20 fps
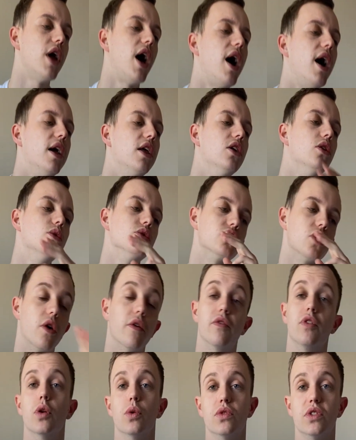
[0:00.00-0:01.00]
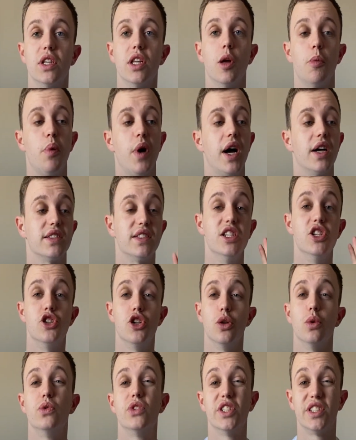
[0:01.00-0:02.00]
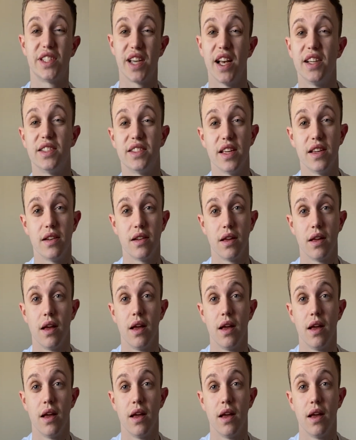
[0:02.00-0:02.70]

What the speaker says: I use or I've used in the past is user testing.